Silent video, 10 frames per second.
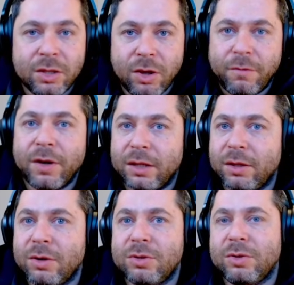Don't forget
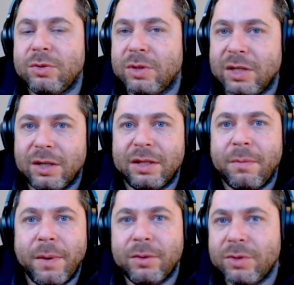also to turn the
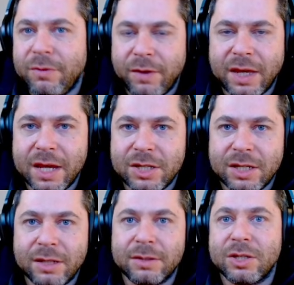bell
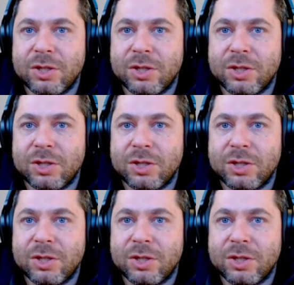notification